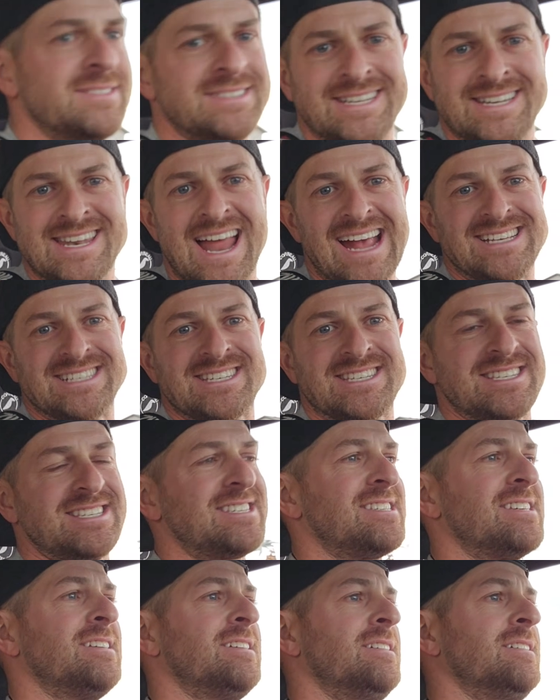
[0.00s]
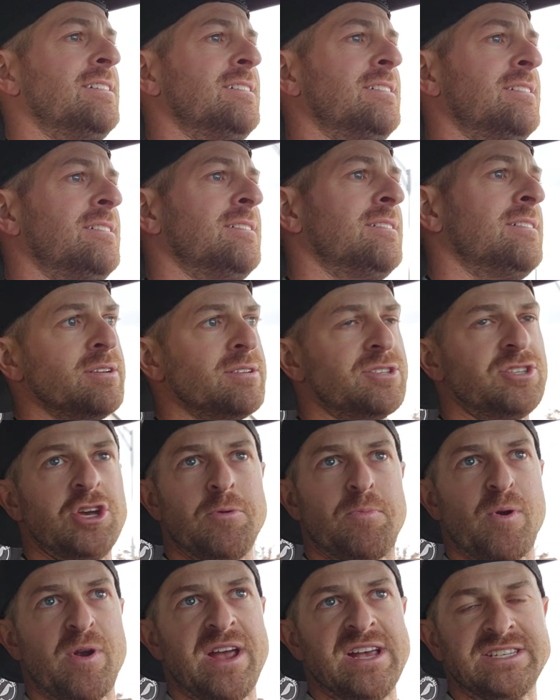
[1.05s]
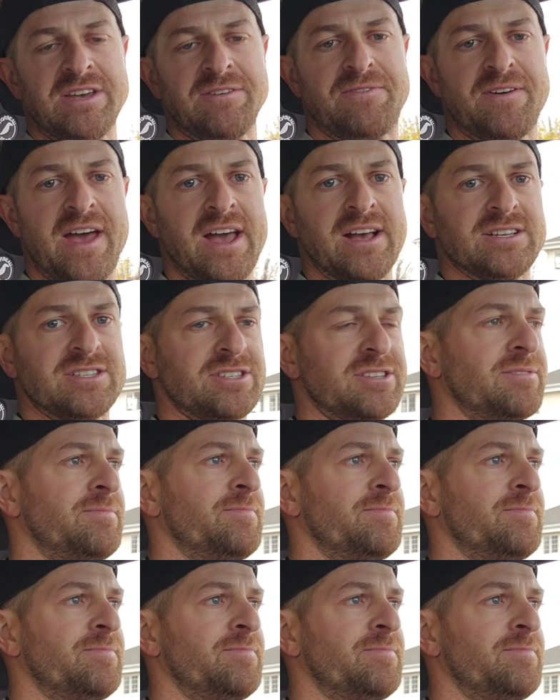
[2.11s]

Nice. Super easy fix.